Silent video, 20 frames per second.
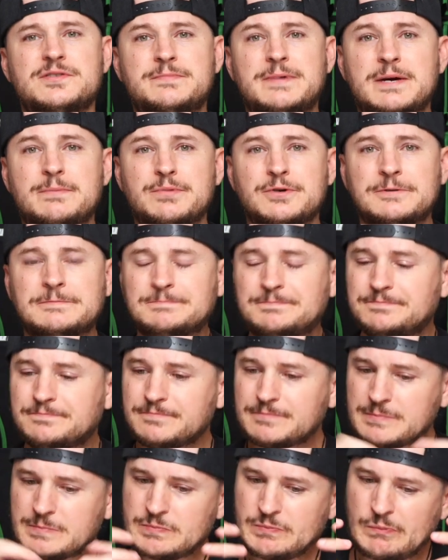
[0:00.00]
pepper.
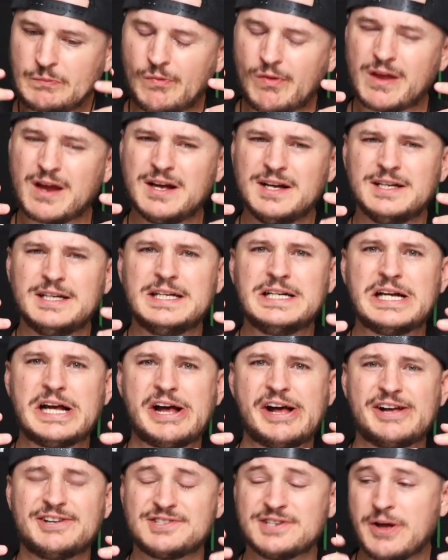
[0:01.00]
It
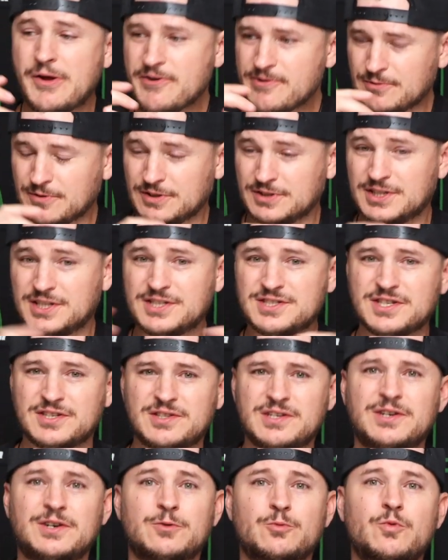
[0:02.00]
has, well, it is a
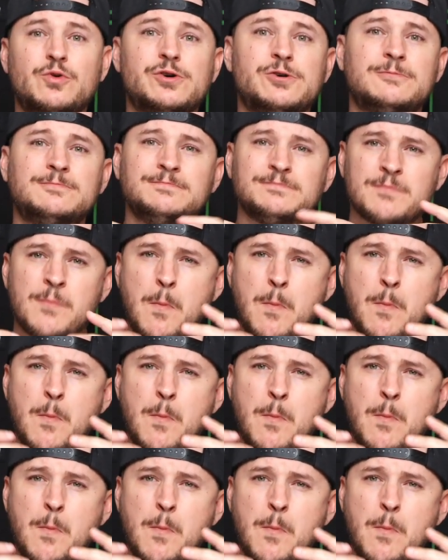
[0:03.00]
thinner wall.